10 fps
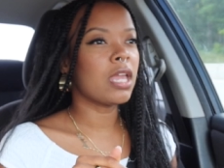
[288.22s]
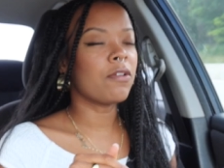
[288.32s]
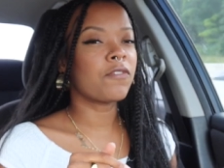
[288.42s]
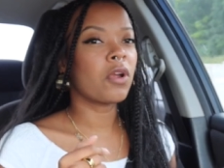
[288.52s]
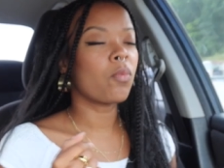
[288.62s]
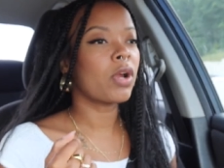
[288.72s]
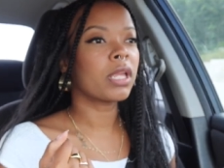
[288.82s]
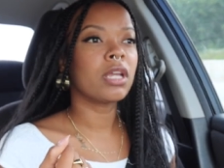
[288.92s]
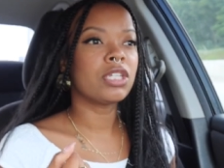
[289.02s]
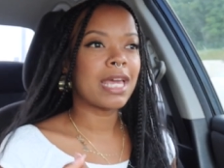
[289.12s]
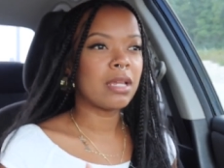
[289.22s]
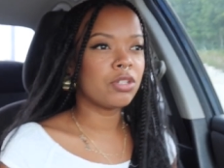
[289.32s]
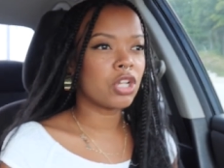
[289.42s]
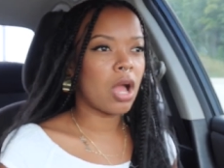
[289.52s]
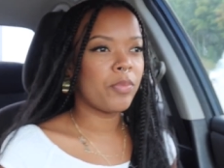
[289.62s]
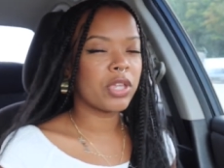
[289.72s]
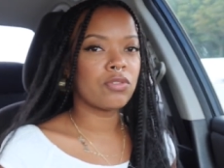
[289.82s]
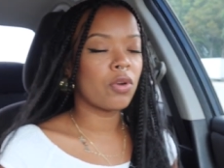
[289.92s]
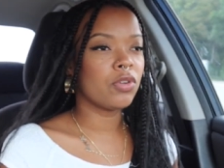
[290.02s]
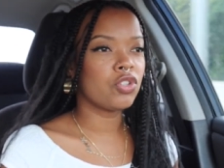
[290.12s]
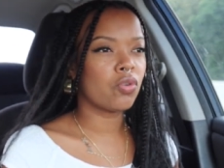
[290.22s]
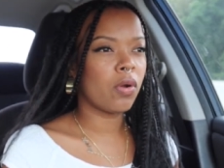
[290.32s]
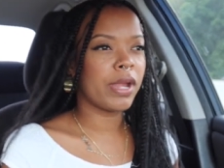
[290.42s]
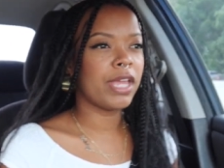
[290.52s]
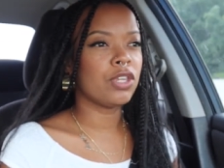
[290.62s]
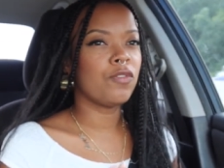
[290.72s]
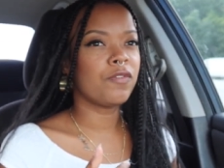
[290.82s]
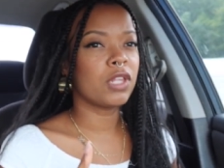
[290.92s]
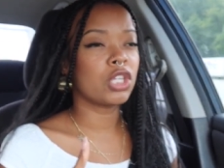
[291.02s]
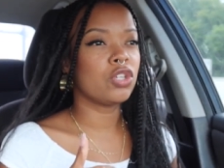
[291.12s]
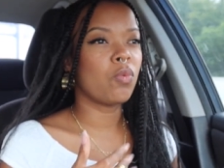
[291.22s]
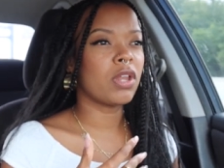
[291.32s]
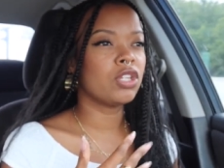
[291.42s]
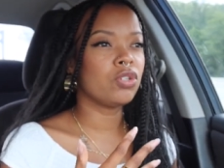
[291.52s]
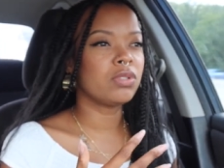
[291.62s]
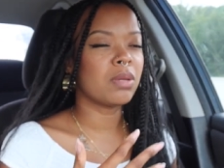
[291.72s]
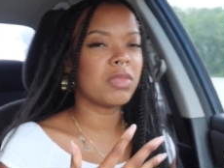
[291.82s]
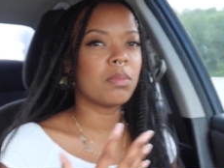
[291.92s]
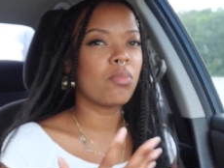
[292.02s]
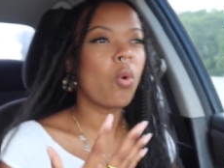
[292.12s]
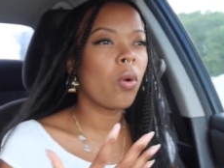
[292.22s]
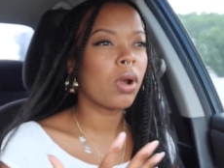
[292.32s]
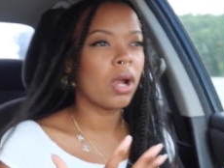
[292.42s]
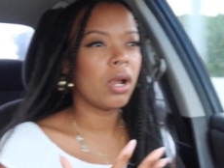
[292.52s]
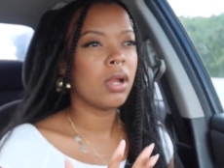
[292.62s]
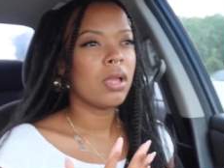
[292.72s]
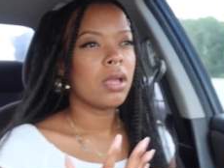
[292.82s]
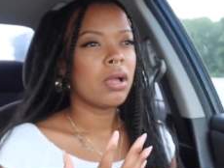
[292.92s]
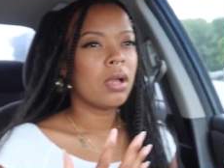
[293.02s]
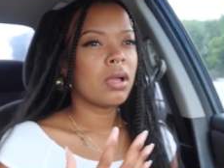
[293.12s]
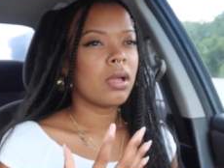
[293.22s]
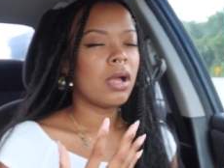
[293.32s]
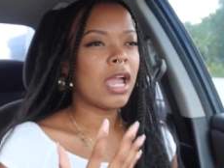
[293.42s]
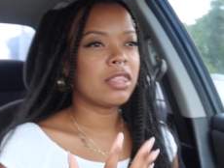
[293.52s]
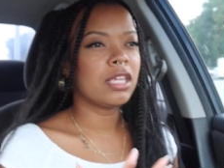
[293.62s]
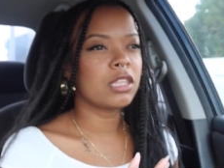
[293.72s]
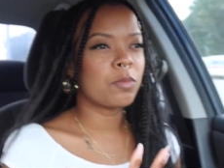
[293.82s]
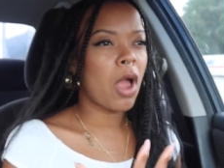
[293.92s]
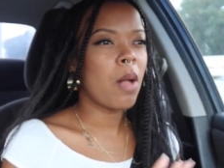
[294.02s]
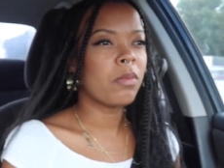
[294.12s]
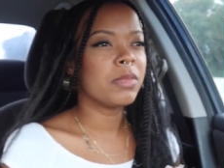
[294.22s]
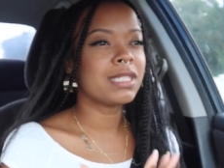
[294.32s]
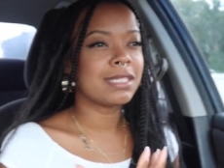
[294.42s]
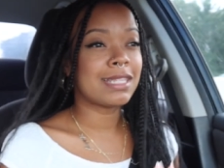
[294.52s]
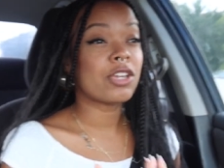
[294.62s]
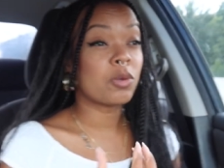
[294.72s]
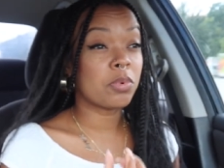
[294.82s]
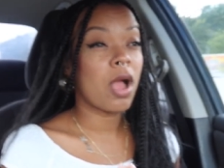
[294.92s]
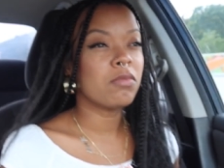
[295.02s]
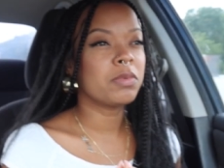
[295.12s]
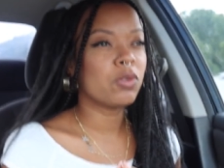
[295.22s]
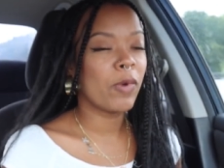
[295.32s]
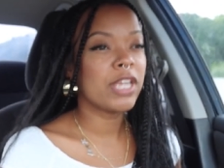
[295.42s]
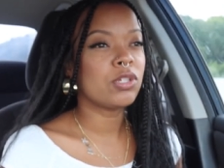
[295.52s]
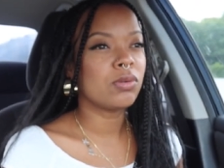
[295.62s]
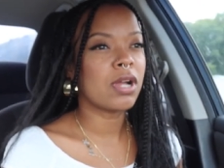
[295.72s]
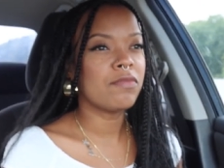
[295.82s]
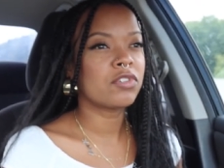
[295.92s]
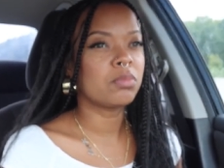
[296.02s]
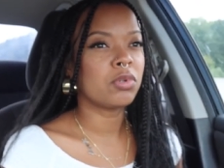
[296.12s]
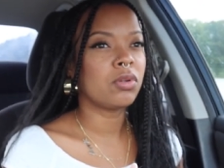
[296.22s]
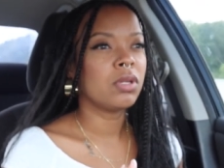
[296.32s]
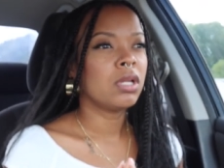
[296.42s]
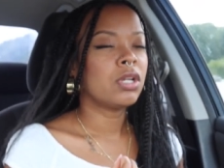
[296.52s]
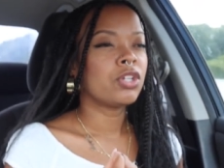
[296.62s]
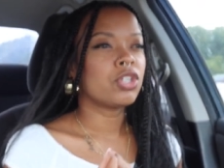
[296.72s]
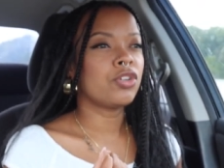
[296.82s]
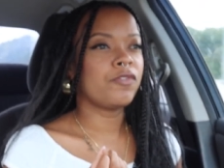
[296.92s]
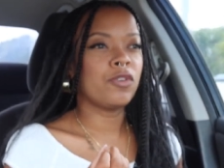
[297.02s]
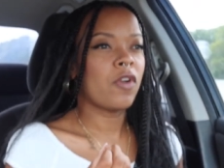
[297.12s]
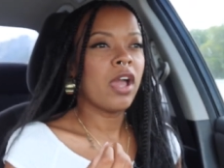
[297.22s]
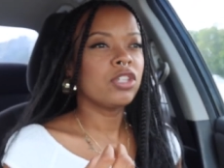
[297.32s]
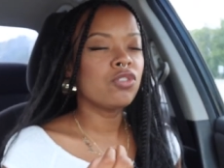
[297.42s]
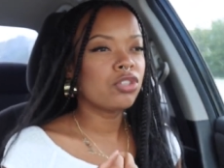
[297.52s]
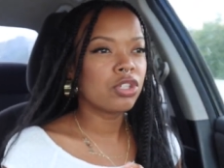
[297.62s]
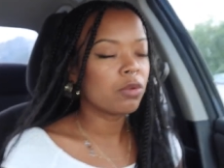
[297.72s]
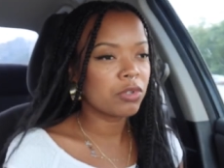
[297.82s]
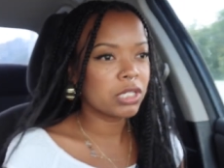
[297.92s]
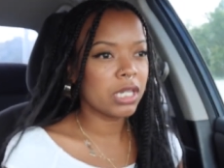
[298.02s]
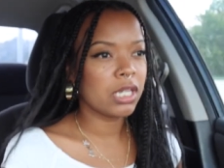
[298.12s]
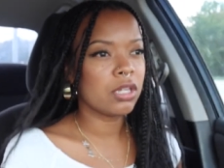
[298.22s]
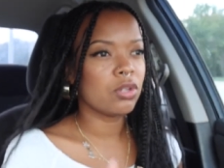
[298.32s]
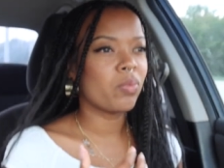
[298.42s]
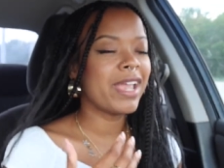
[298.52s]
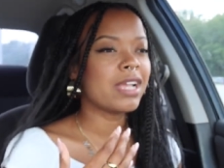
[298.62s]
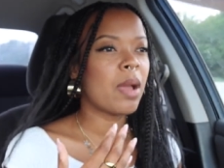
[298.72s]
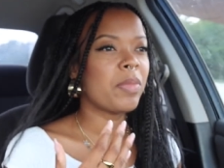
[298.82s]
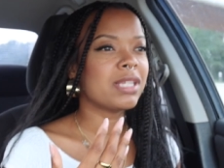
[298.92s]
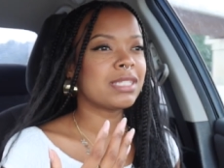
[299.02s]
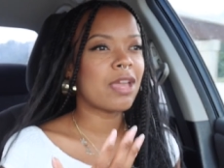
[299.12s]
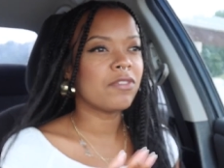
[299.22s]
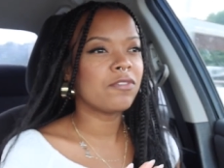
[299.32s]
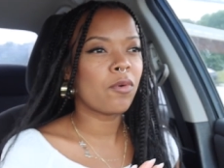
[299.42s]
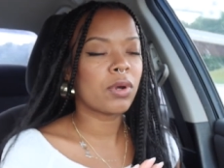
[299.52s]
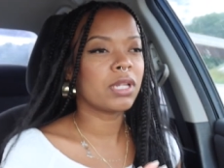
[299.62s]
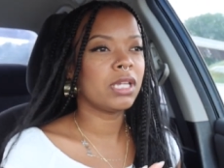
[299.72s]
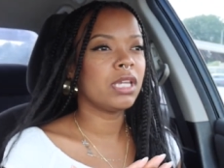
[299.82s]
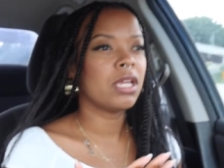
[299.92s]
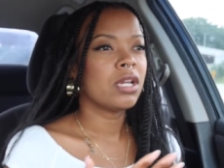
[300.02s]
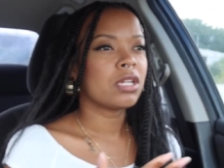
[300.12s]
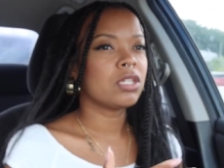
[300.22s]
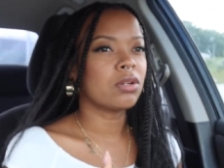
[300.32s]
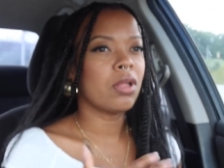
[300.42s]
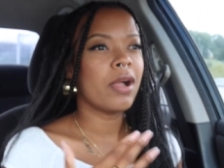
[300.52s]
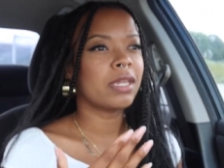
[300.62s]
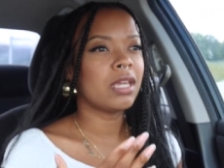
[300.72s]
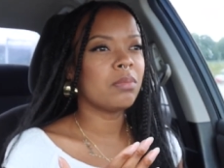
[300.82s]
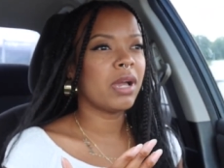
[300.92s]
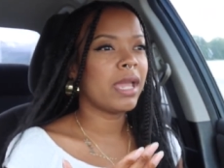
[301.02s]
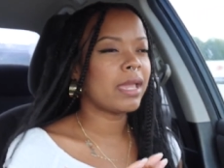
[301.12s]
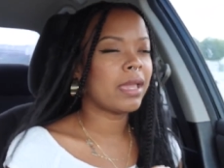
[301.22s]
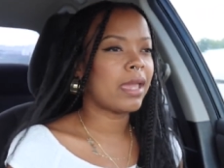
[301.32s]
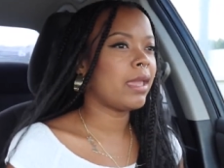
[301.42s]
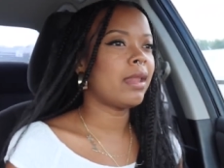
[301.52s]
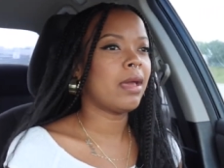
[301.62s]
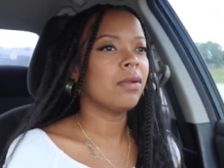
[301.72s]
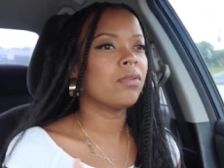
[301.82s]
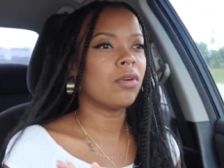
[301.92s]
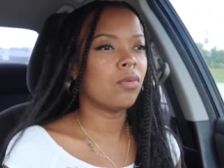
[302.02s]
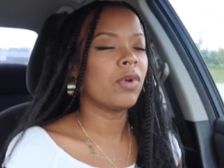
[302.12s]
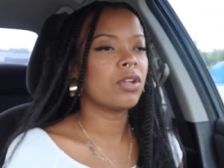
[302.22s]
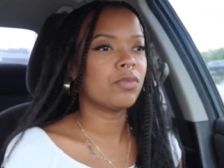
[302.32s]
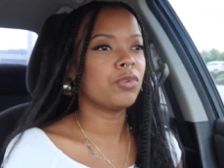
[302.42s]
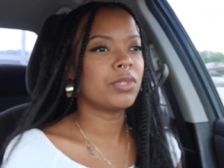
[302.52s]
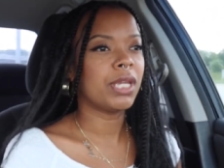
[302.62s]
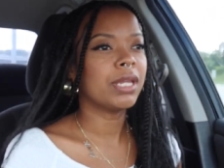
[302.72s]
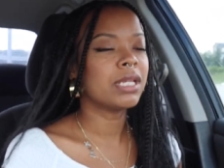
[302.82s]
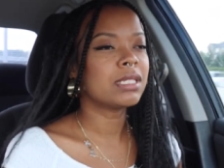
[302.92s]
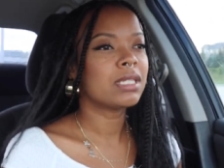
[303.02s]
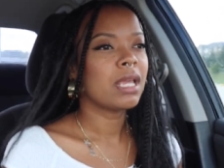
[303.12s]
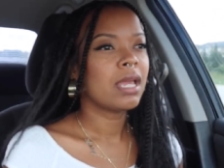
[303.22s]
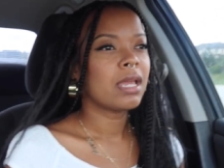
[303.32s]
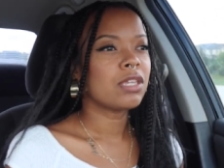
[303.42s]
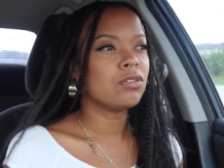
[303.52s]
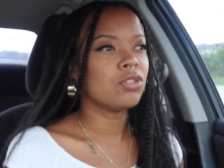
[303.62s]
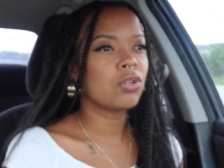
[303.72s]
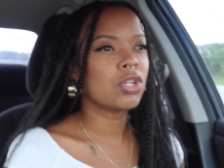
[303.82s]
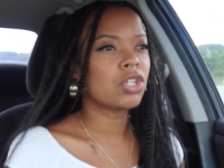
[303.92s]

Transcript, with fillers: if you're working a dead end job that you don't enjoy and you feel like you want to do something more, I think the problem is is that you're probably way too comfortable. you have gotten used to your routine. You wake up at 7:40, you clock in by 8. I don't know what your routine is. You do your